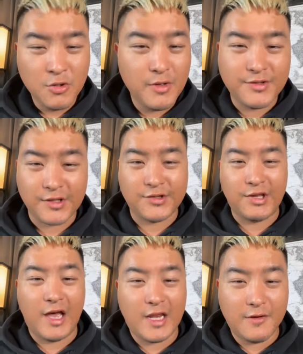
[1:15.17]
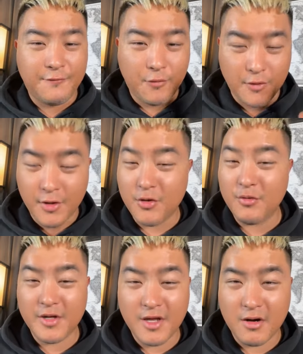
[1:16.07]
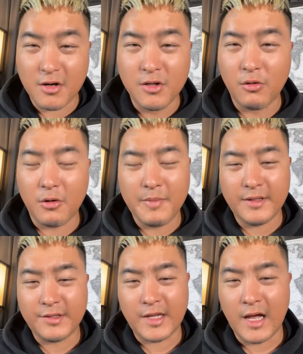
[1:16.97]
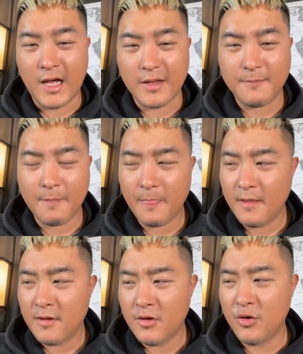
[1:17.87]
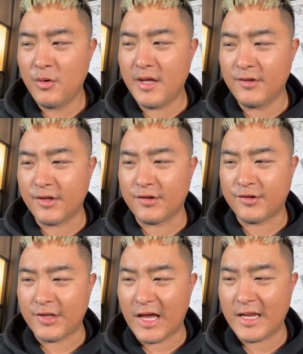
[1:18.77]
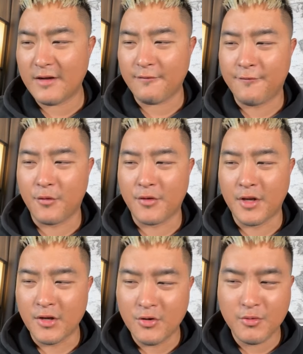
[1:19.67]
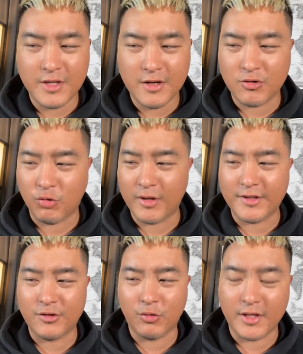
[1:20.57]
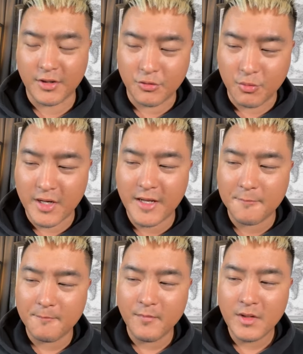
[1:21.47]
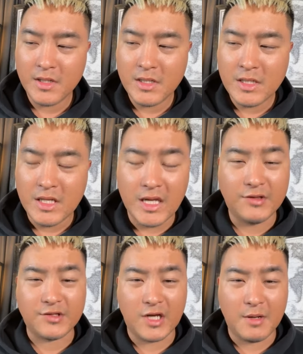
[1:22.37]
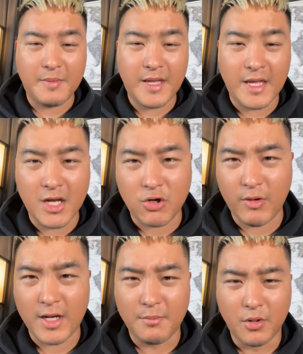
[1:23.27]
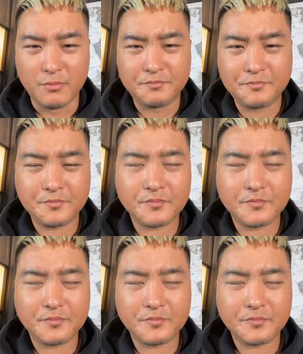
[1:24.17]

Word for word: Who is excited for the new year? Glory be to God. Who is excited for the new year 2023? It's going to be incredible.